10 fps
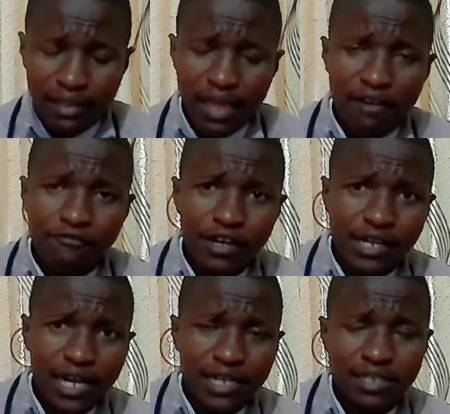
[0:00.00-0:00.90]
There are
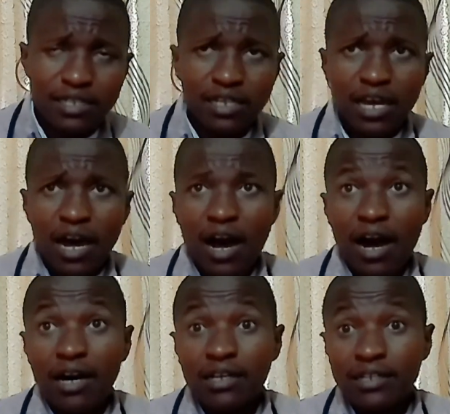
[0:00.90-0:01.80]
various
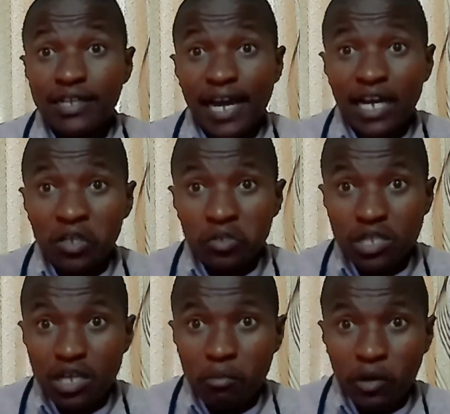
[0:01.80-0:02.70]

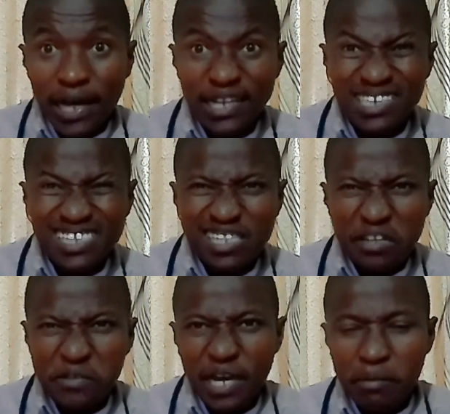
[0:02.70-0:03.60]
diagnostic modalities
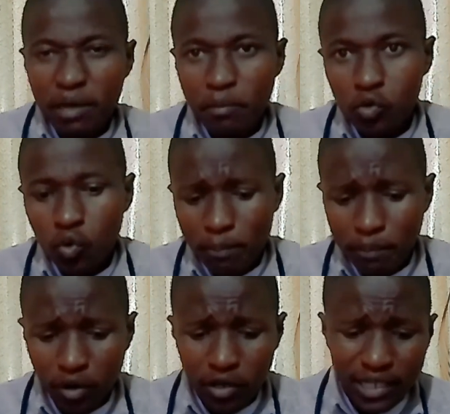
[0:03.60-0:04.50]
that you can be able to
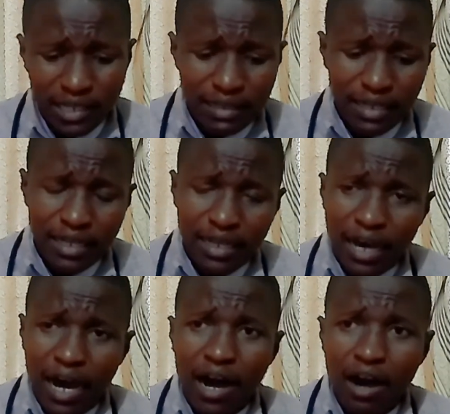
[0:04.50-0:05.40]
employ.
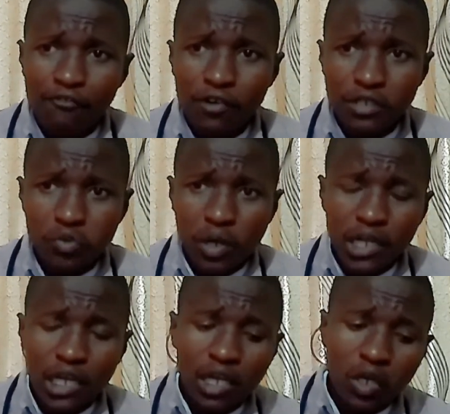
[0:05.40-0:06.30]
First
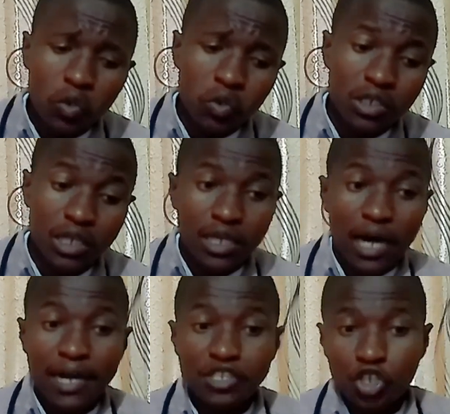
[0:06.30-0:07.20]
one include
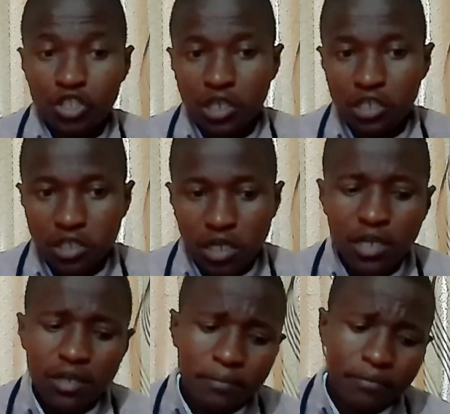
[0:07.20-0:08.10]
a chest
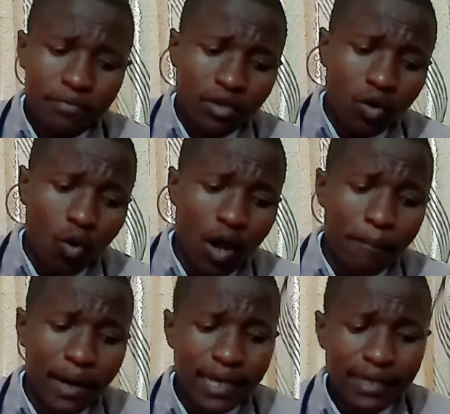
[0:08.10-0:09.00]
X-ray,
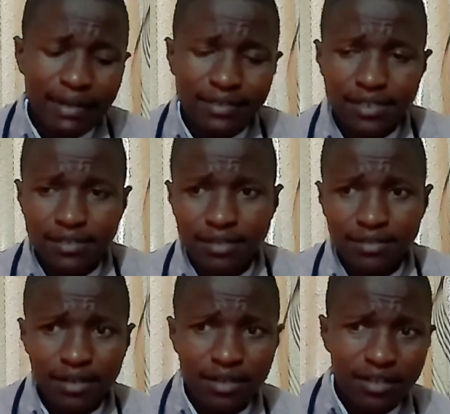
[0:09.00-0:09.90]
whereby in a chest
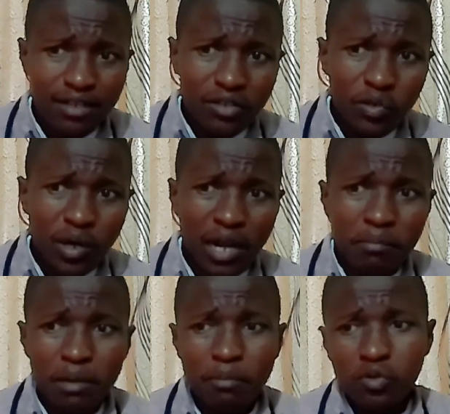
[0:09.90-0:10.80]
X-ray you can
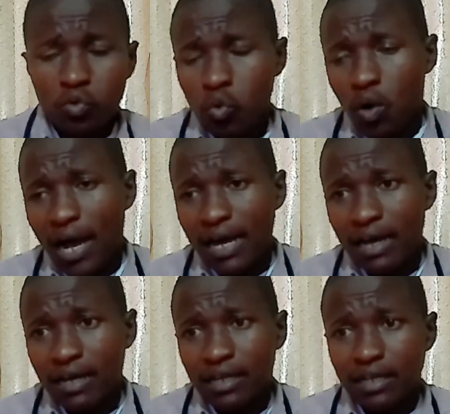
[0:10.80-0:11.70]
be able to
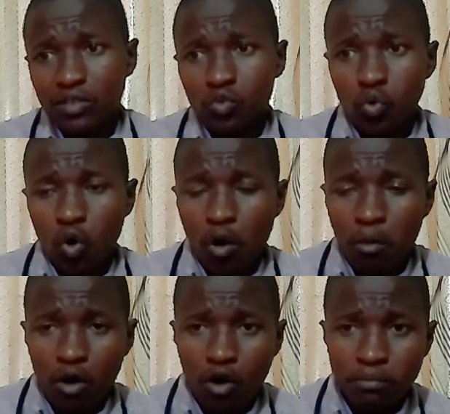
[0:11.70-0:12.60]

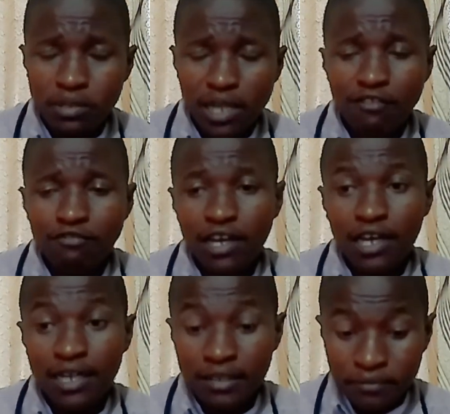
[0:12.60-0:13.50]

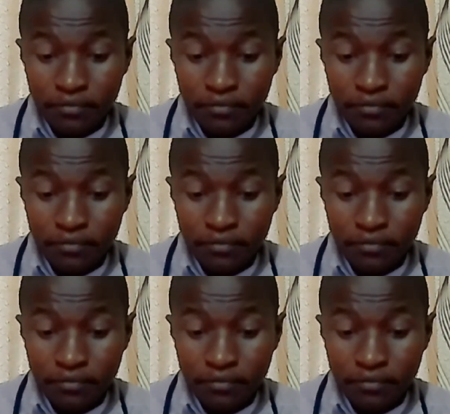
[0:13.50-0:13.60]
observe